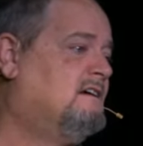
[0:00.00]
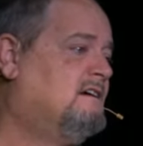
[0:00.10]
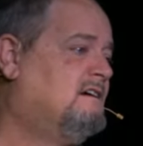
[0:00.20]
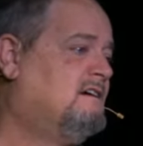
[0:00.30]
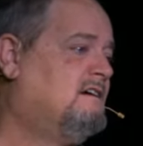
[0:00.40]

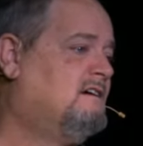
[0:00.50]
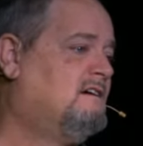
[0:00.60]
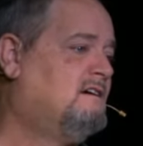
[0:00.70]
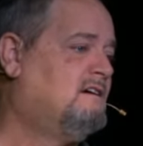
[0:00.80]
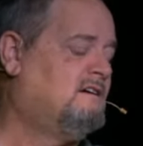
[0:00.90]

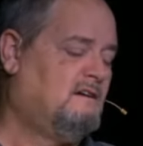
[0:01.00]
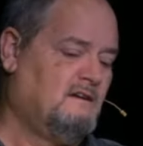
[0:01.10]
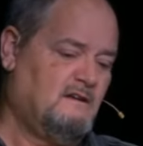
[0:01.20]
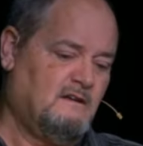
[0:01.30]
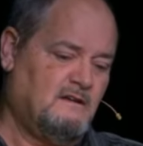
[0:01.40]

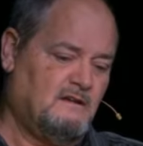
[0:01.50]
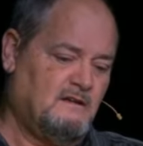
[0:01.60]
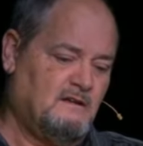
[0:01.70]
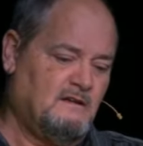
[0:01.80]
Nothing is said.